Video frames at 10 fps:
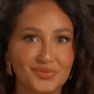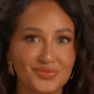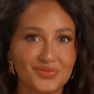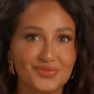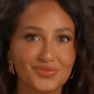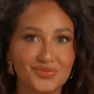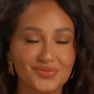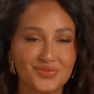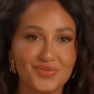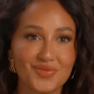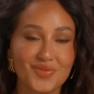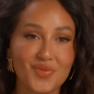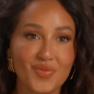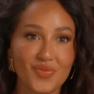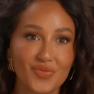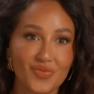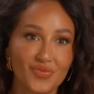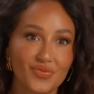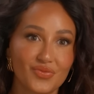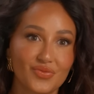Which family member are you
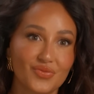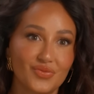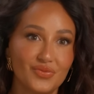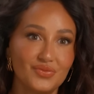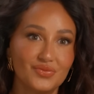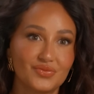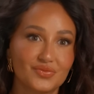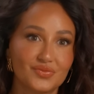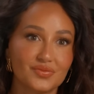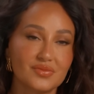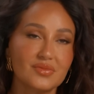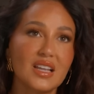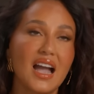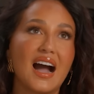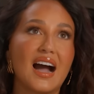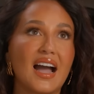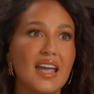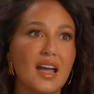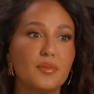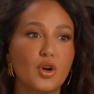closest to and why?
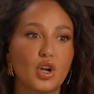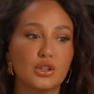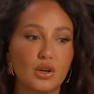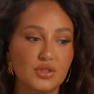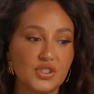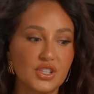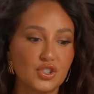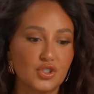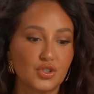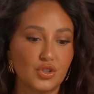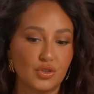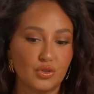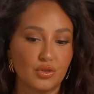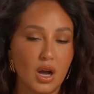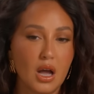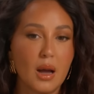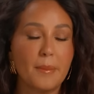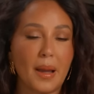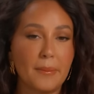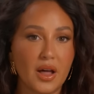I am closest to
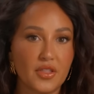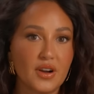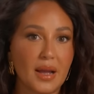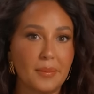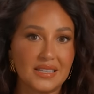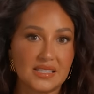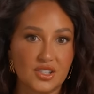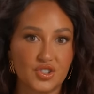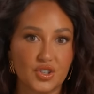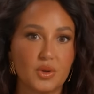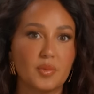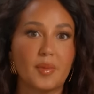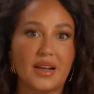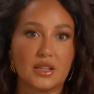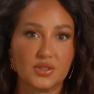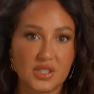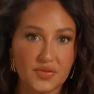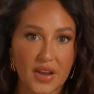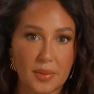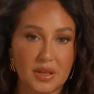my mother and my sister would be my
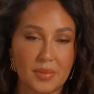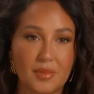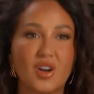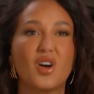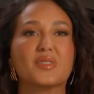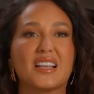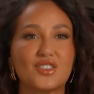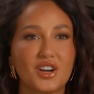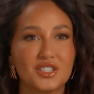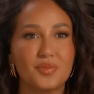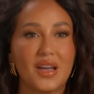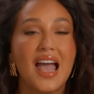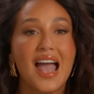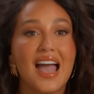closest family member. Oh, that's hard to pick.